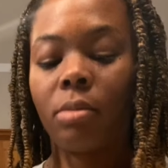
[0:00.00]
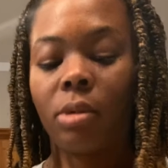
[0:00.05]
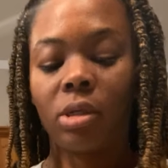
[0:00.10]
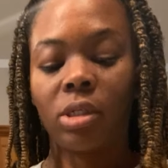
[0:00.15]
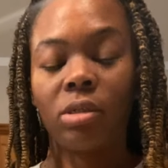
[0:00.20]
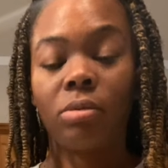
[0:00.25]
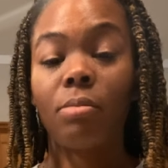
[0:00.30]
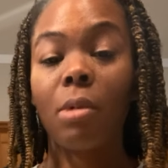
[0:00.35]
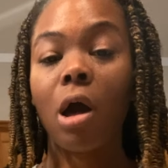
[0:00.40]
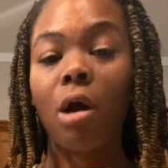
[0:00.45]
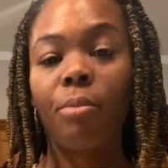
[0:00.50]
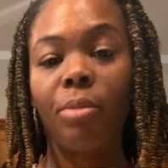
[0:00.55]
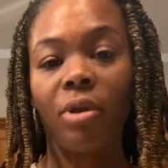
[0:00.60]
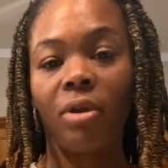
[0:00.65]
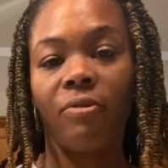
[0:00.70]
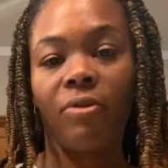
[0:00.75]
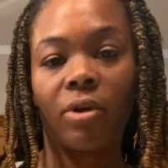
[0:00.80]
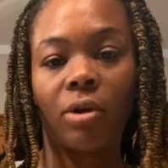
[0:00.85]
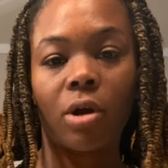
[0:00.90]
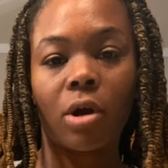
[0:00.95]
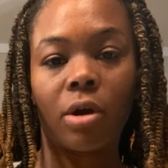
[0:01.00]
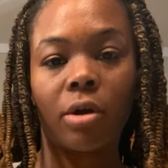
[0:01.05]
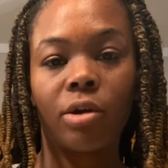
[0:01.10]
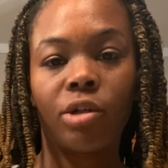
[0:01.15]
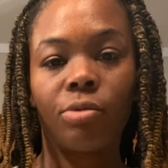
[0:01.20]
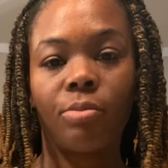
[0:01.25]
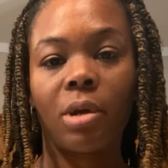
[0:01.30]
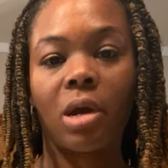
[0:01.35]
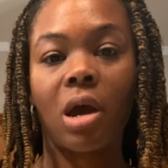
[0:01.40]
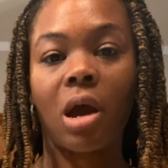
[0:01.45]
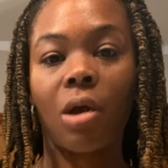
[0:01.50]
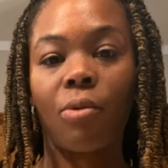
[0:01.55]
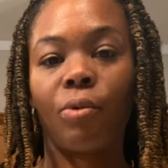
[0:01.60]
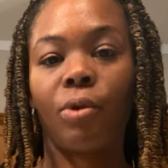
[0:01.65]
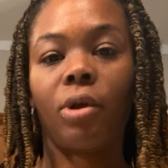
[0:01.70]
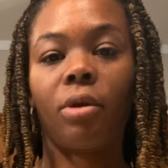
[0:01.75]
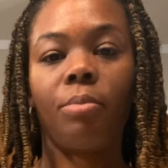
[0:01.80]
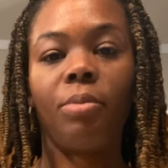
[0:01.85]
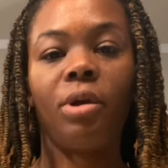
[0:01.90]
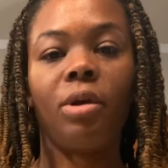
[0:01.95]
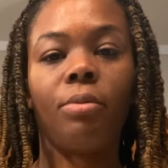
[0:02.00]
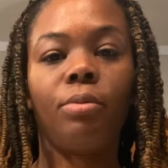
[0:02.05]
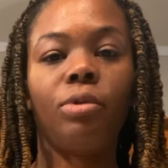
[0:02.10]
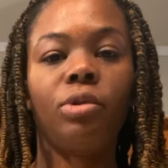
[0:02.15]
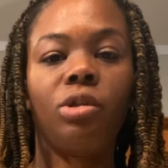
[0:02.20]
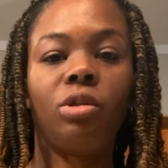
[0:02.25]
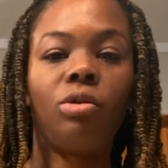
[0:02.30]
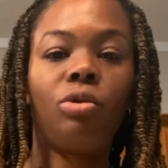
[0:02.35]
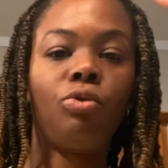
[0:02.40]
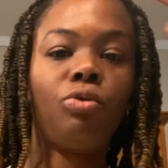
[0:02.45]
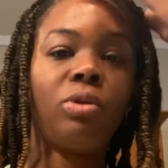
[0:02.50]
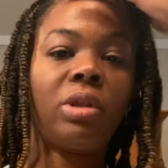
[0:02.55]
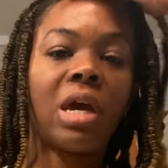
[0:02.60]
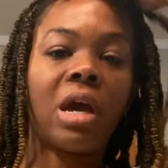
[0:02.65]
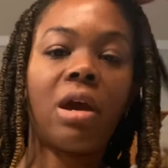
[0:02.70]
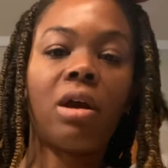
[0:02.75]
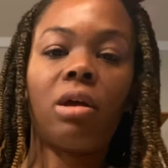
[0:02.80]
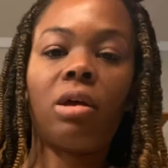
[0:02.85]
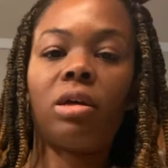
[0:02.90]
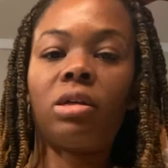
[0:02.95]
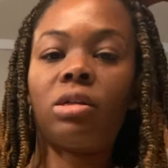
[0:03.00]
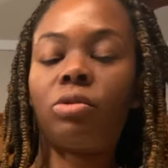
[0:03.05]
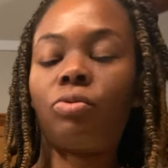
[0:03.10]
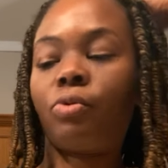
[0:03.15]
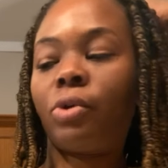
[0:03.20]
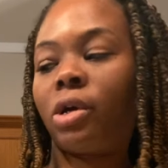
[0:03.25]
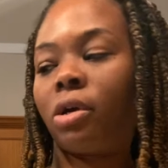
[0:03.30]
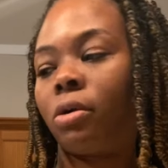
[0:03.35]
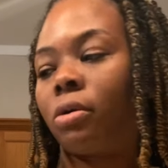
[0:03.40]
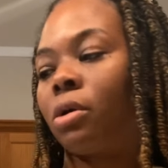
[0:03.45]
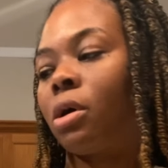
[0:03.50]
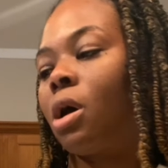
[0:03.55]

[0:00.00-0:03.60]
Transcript: a small bit of encouragement, I want to be able to do that as well.